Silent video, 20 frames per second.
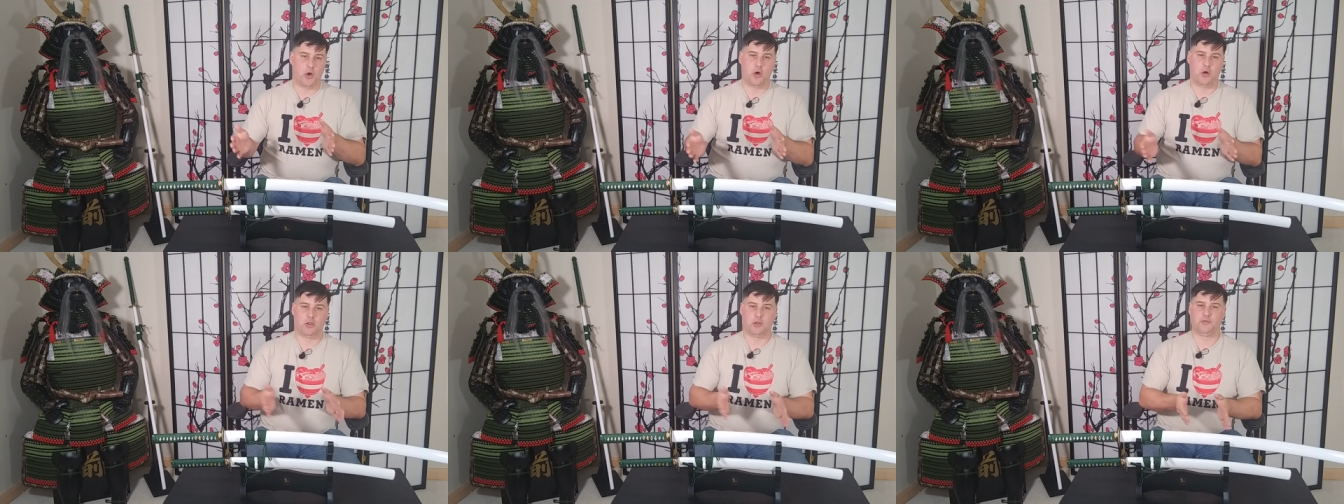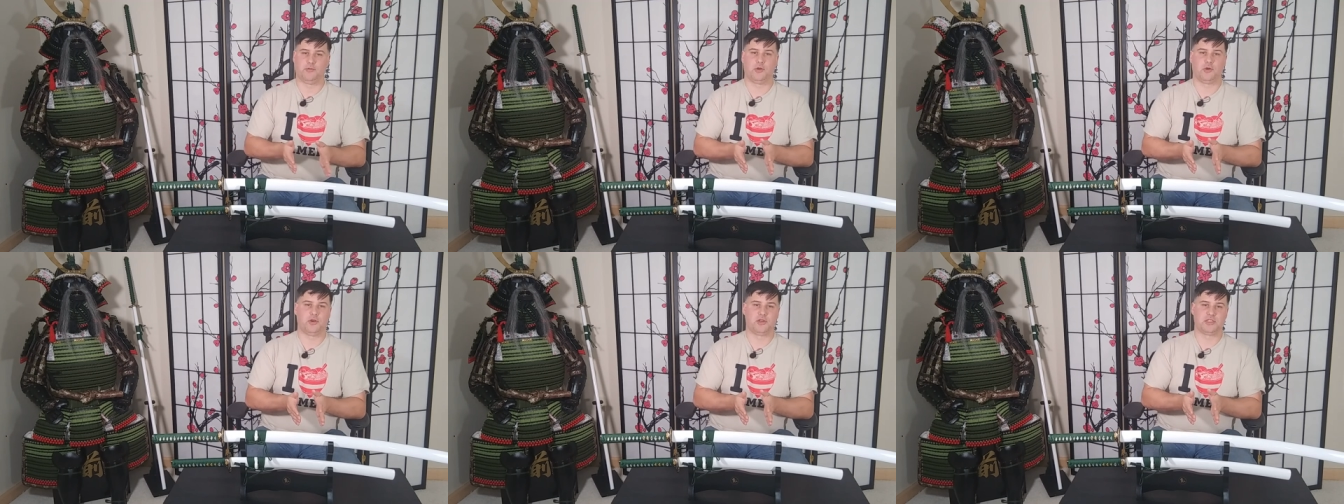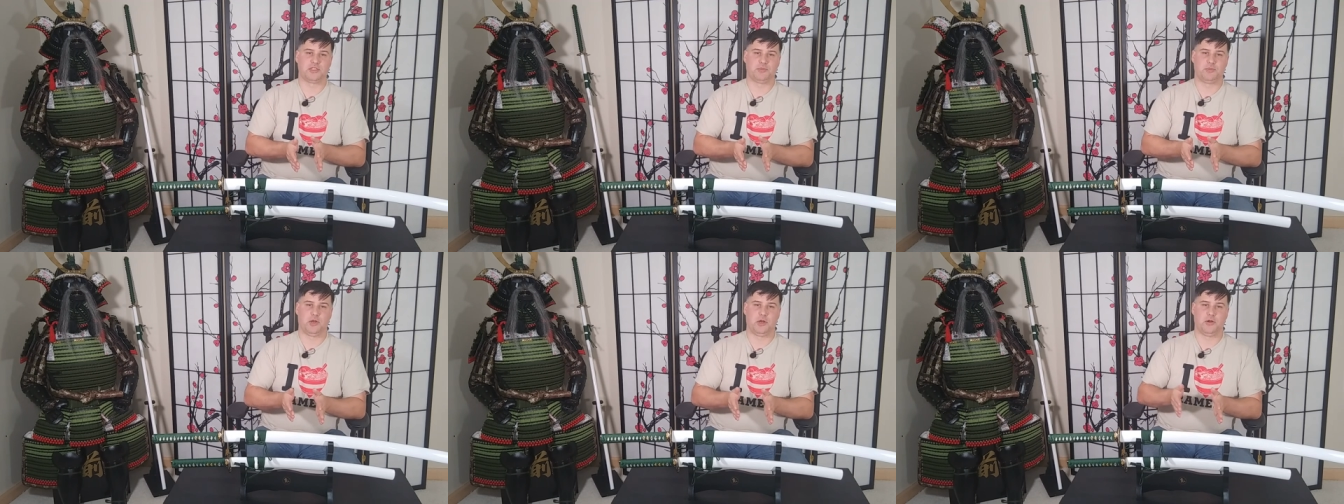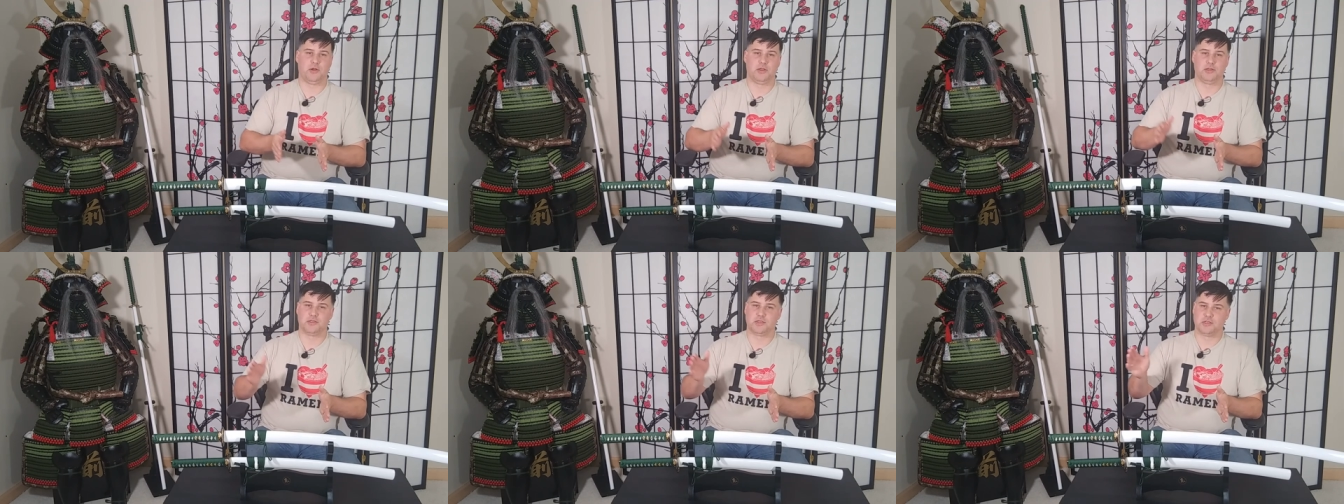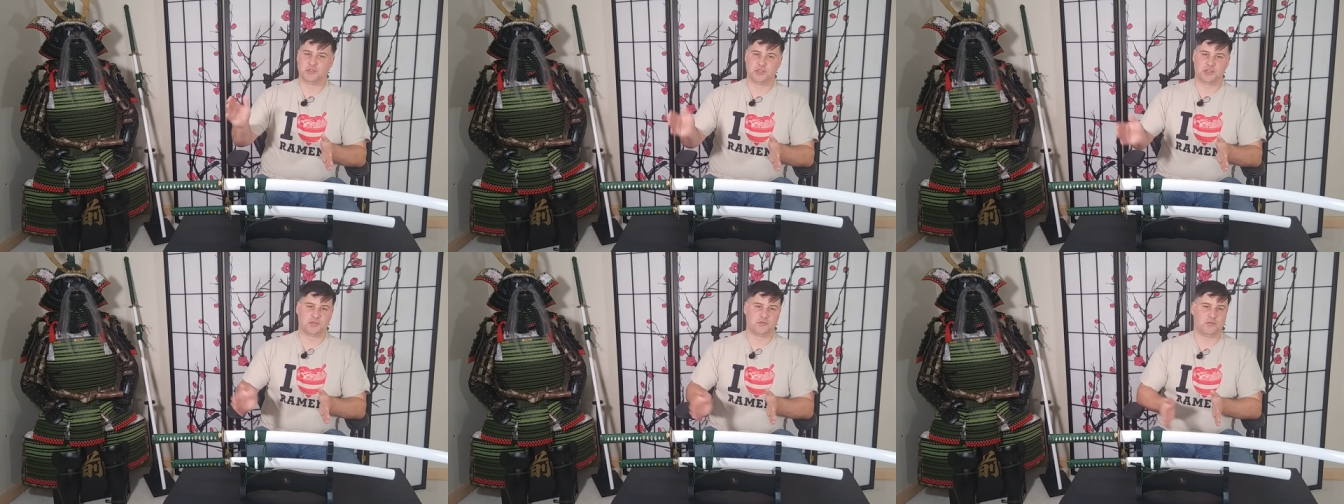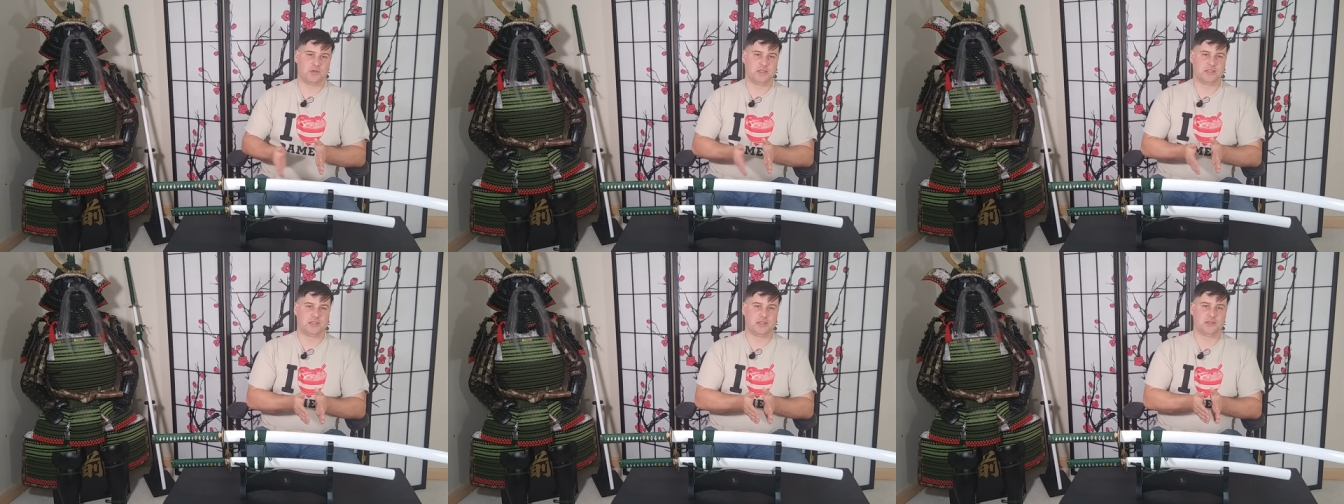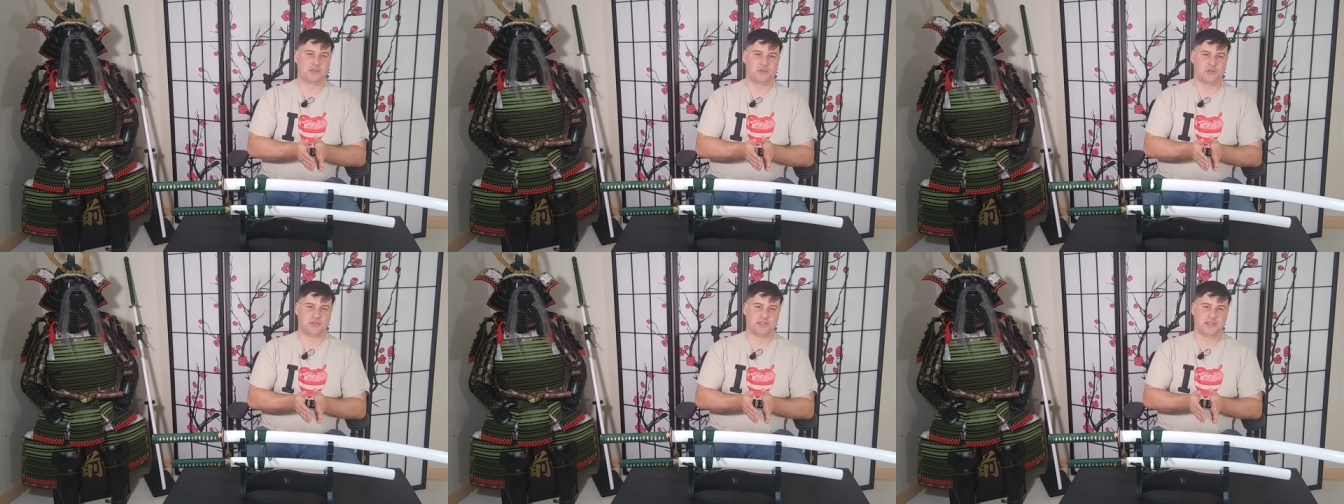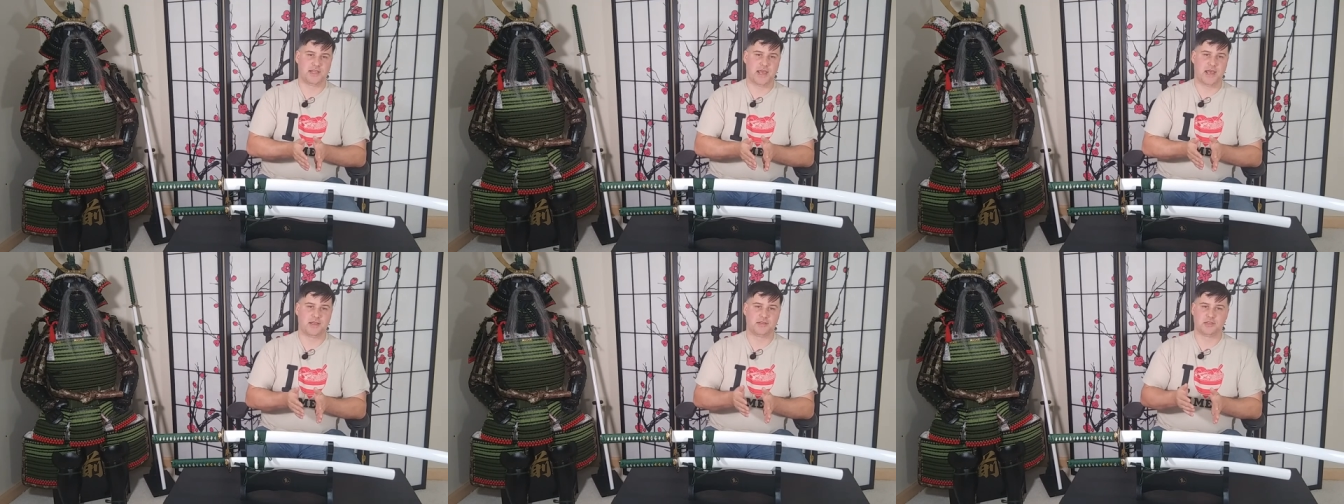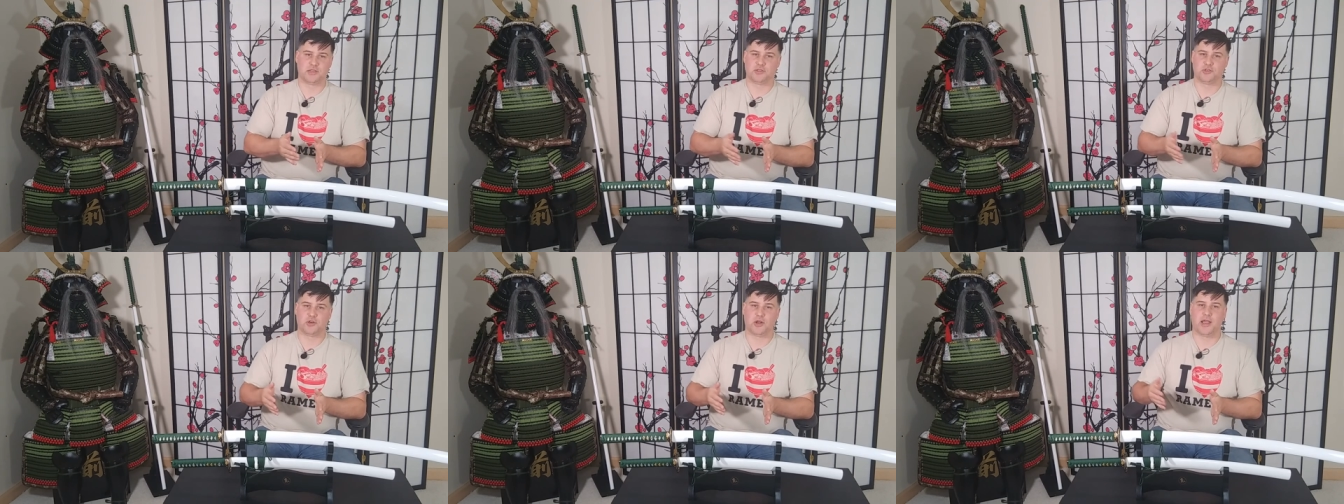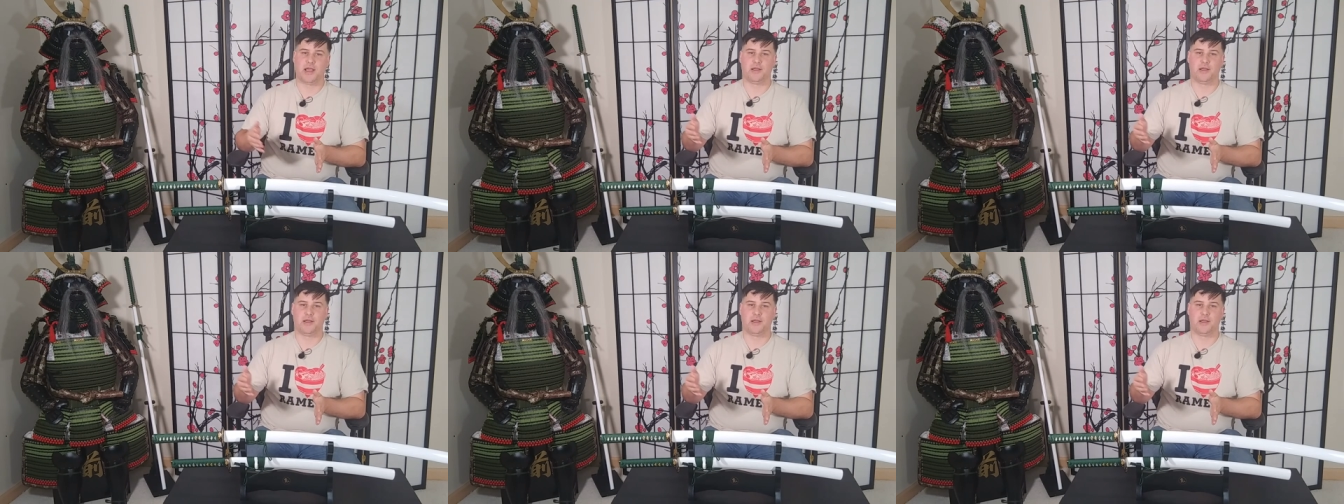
all of your experience and just reset your stats and try